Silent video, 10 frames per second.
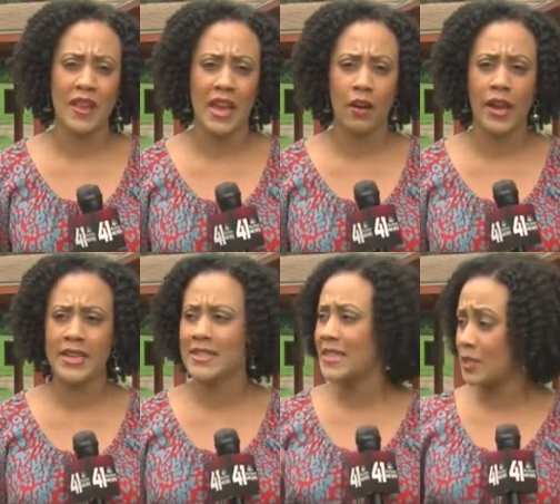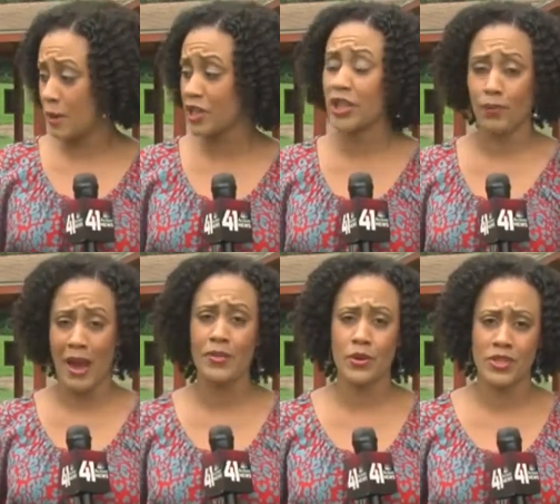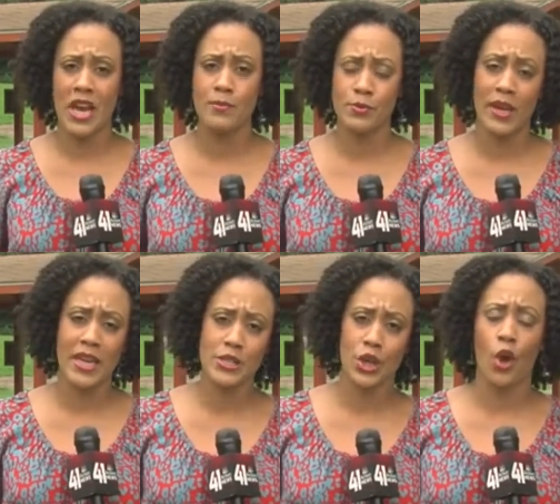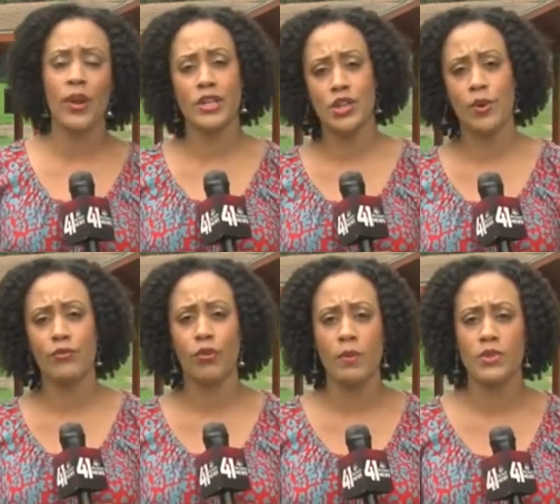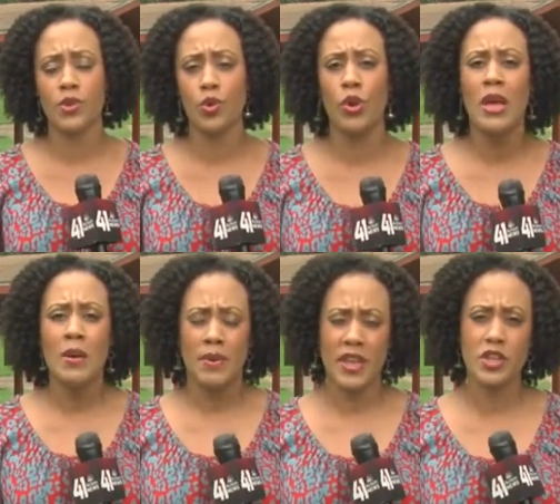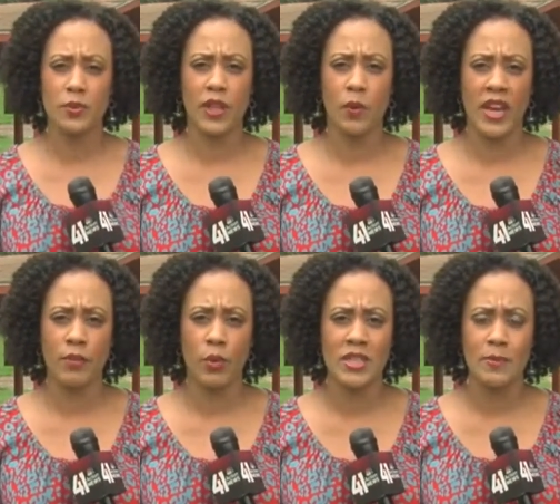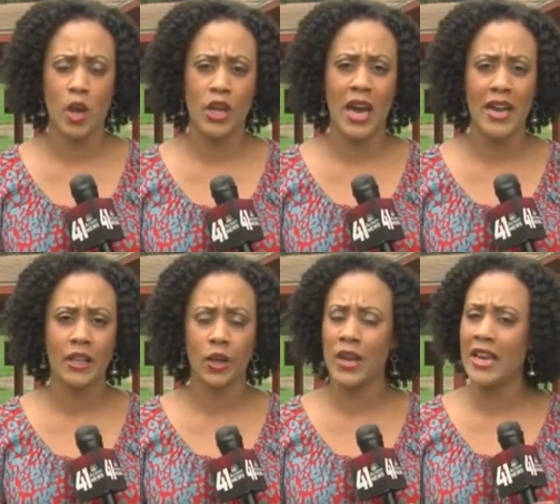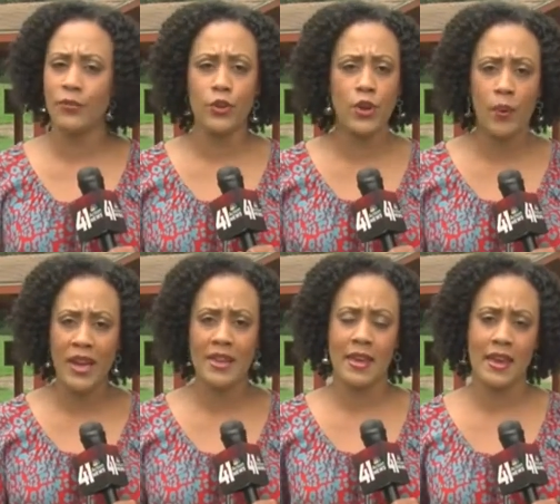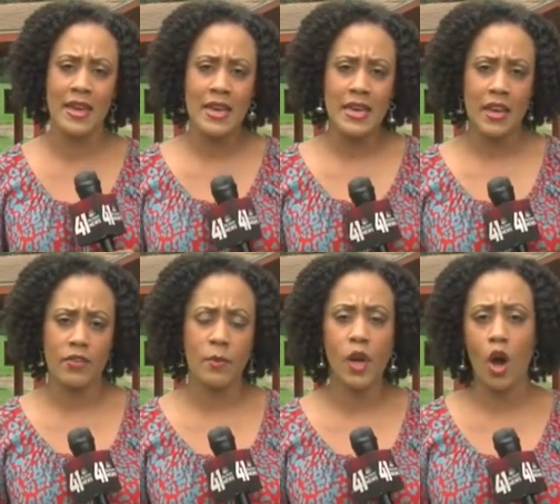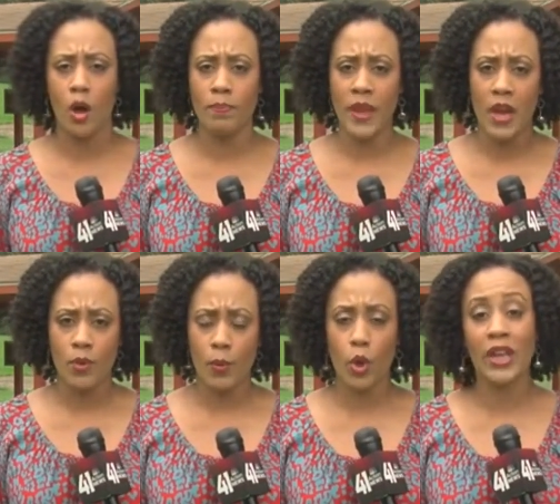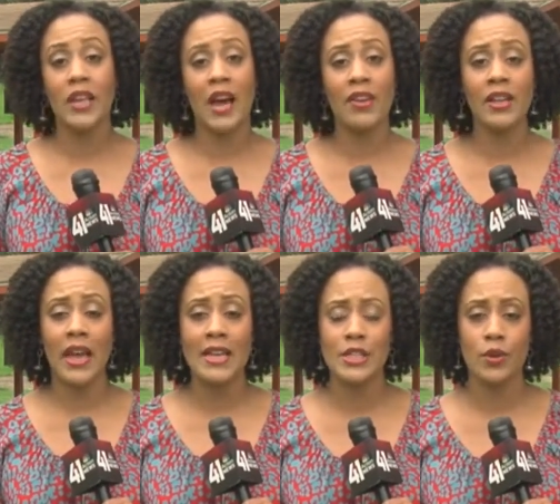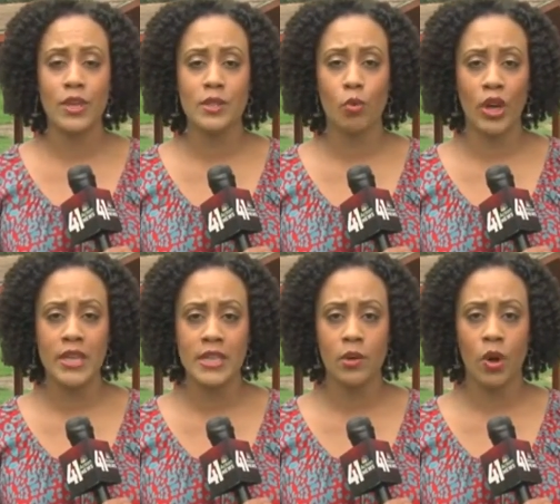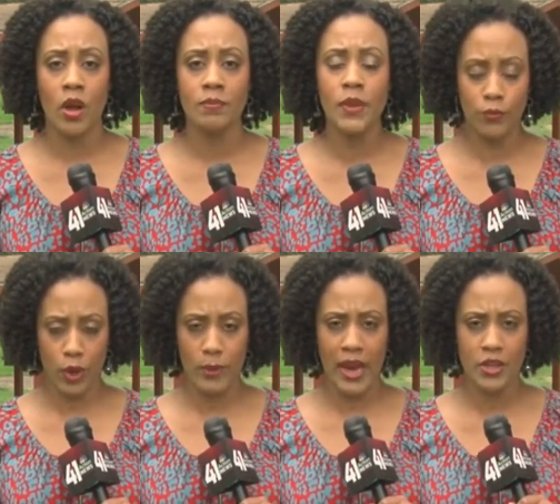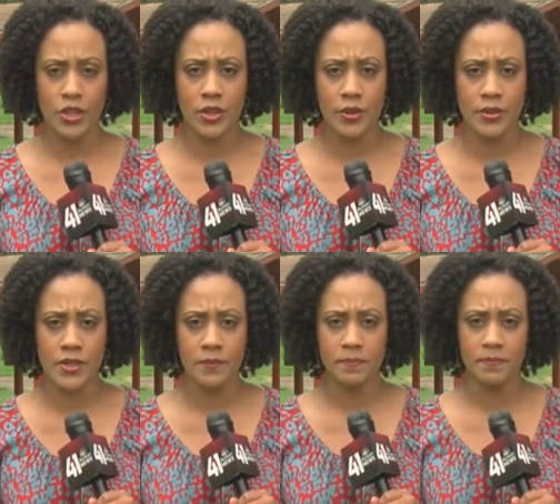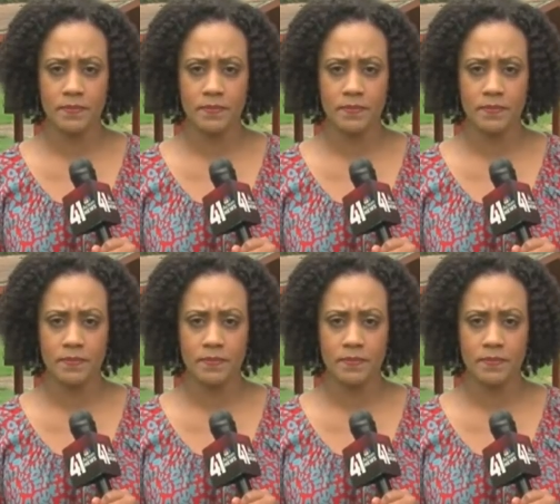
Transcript: in the area, especially around those times when kids are going to and from school, but they just really want everyone to be on high alert, and if you know anything, give them a call. Reporting live in Gladstone this morning, Dia Wall, forty-one Action News.